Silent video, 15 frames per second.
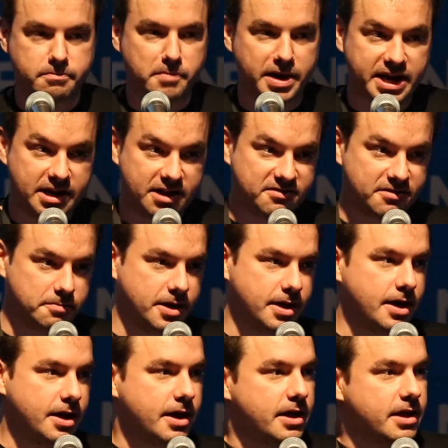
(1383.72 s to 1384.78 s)
mechanism,
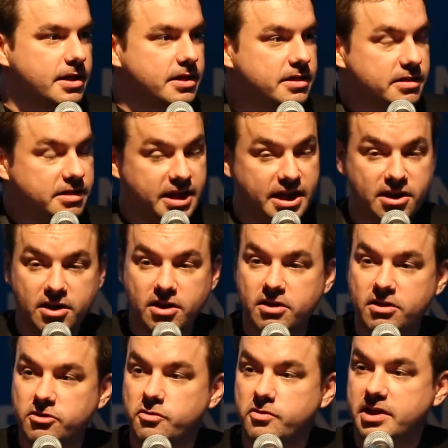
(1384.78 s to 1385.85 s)
then
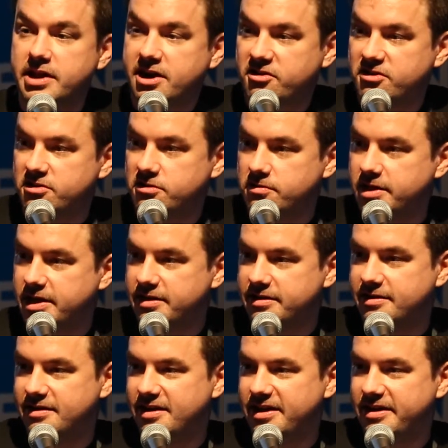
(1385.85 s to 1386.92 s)
you can actually do that
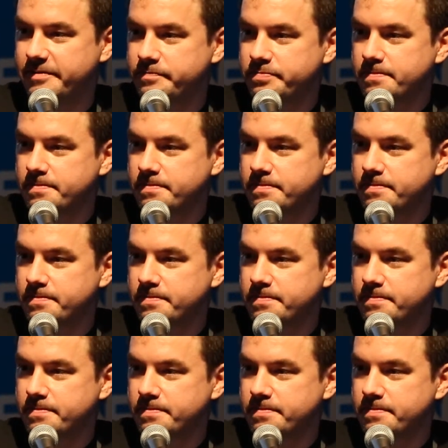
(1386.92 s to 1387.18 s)
today.